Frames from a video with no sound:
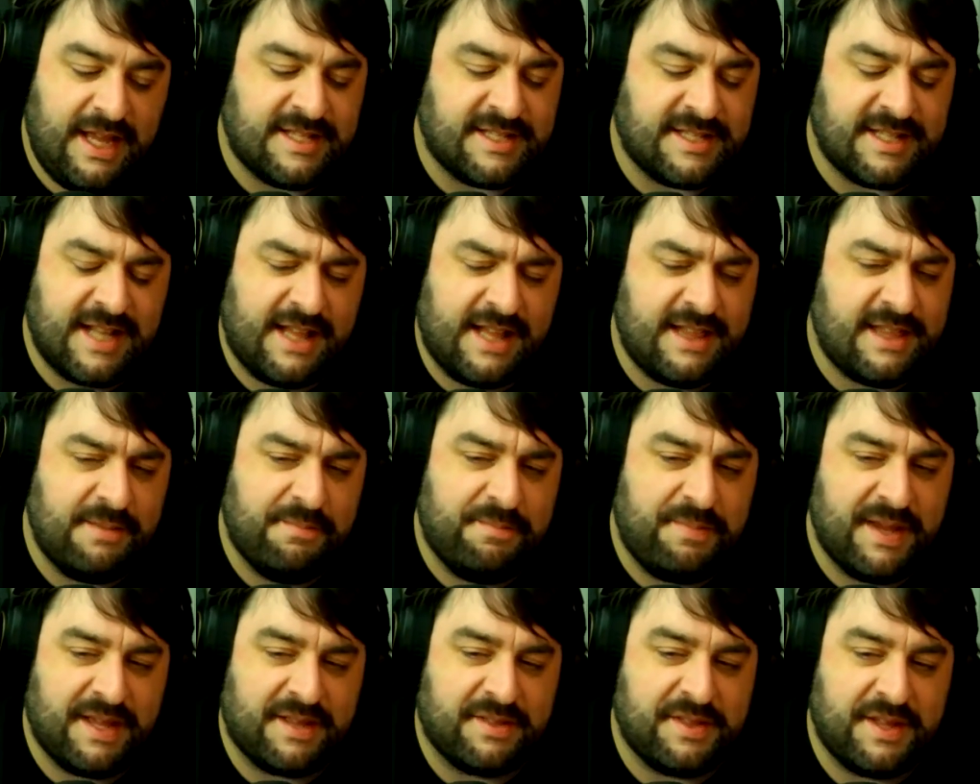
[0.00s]
It's not
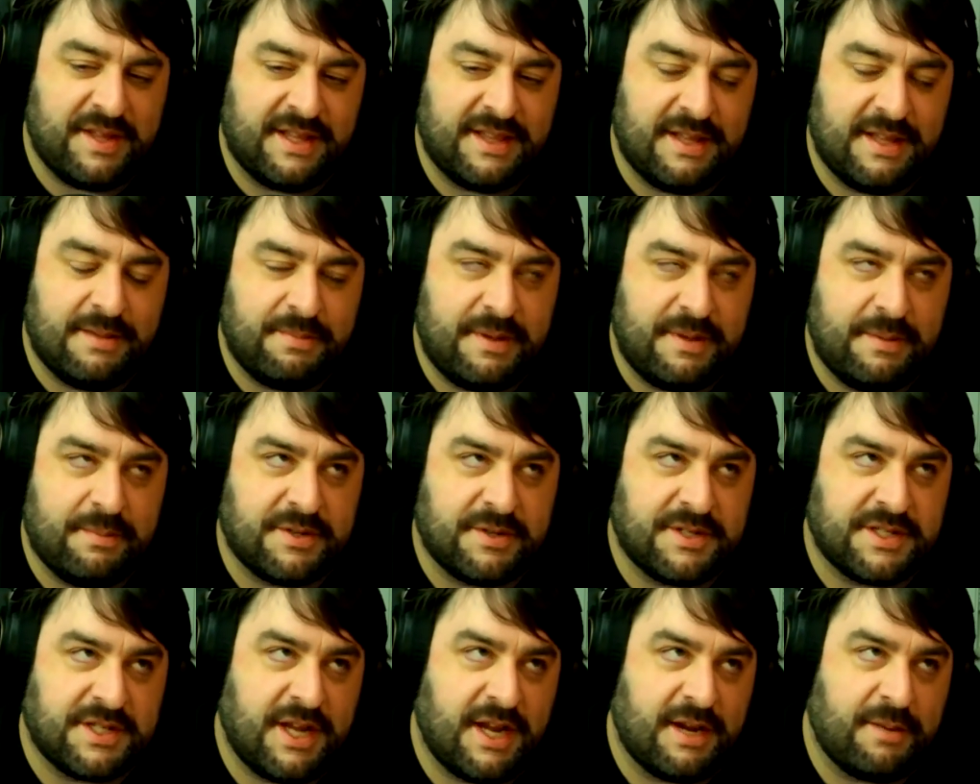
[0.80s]
the big thing that
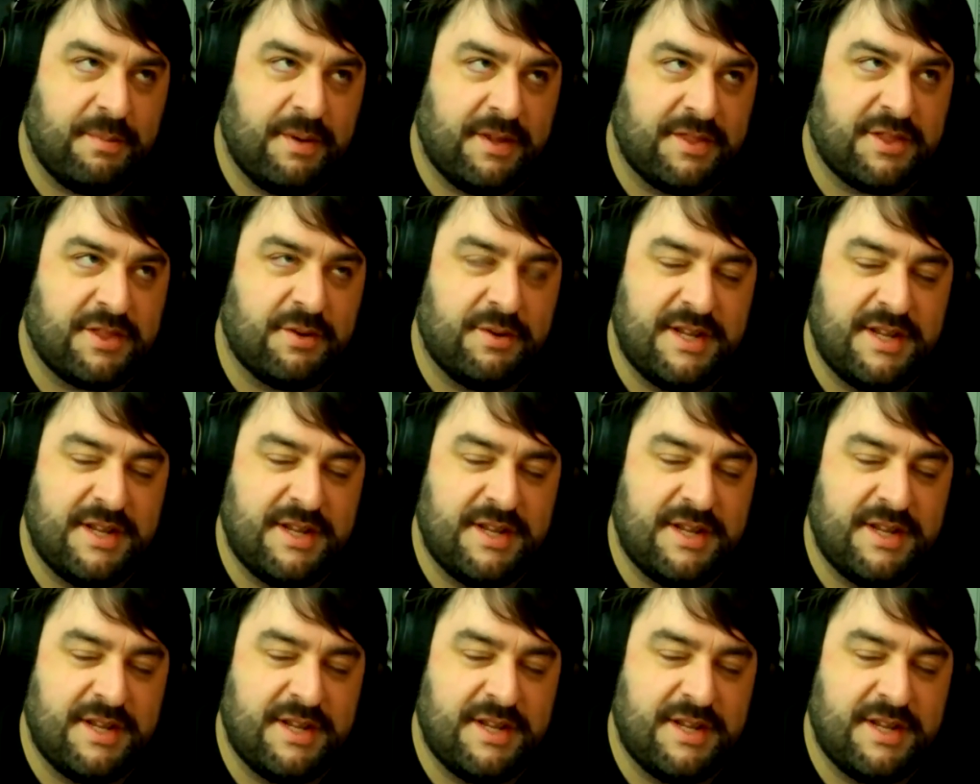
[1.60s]
people are talking about.